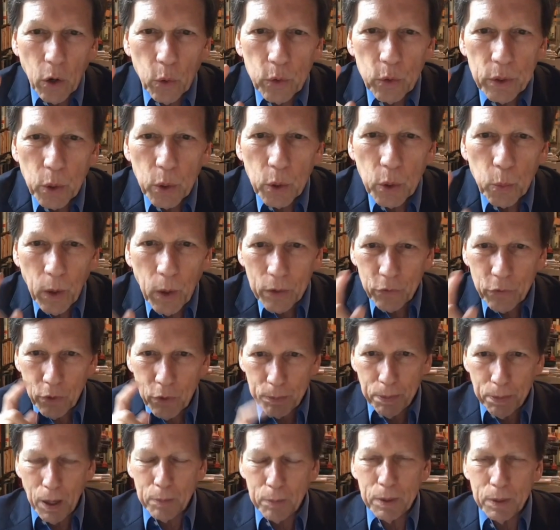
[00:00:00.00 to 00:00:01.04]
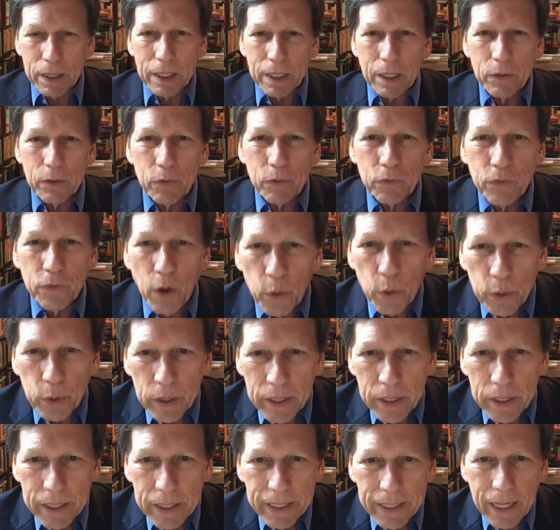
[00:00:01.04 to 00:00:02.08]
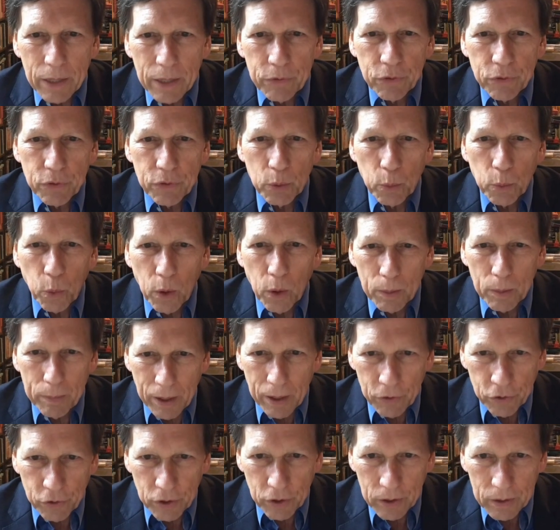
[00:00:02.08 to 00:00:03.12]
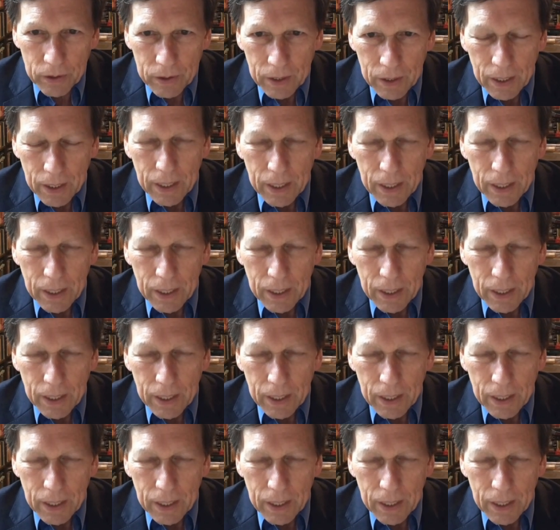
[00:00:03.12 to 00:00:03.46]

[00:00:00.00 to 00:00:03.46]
only one Republican voted against the war measure,